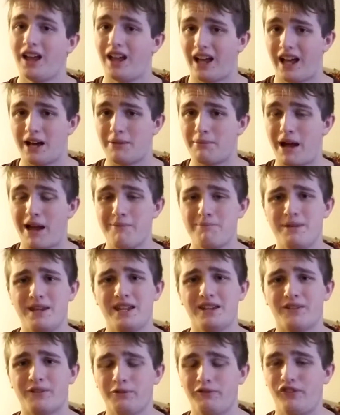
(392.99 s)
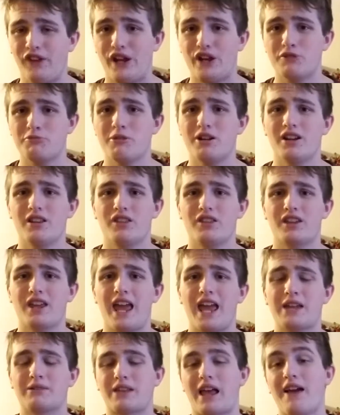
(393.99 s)
I beat a fair bit of the
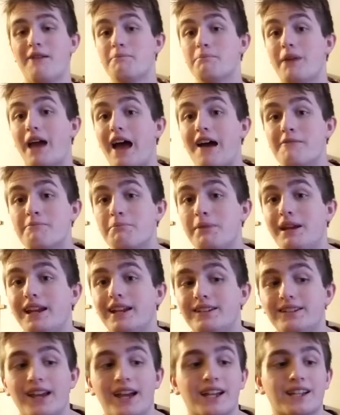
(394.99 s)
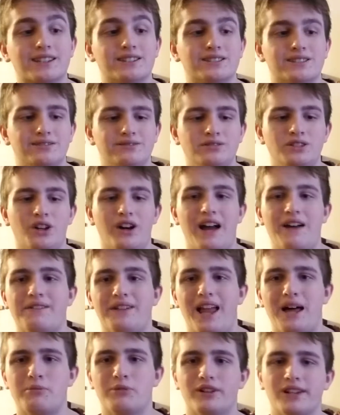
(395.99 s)
games. I haven't beat it yet because, you know, I have a
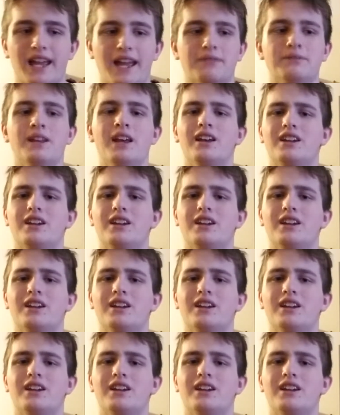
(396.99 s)
lot more games.